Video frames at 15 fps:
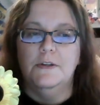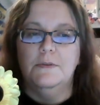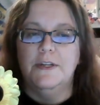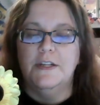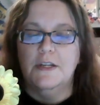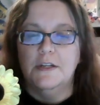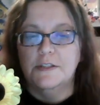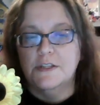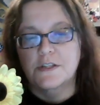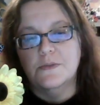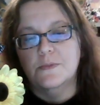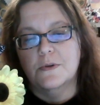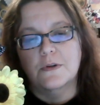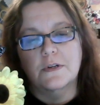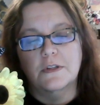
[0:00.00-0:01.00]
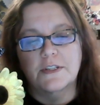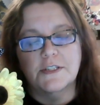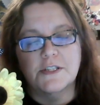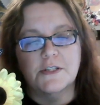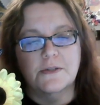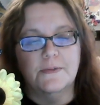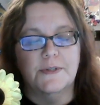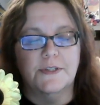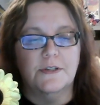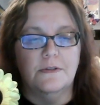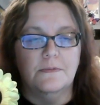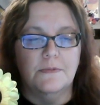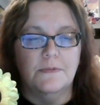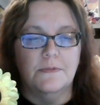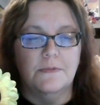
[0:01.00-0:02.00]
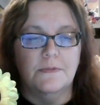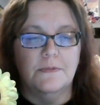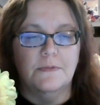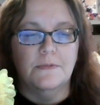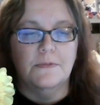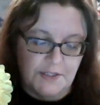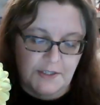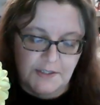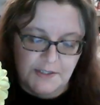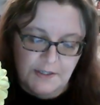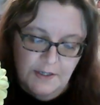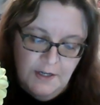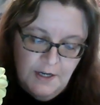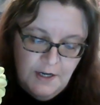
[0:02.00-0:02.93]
though we can do more or less depending on what the deity says.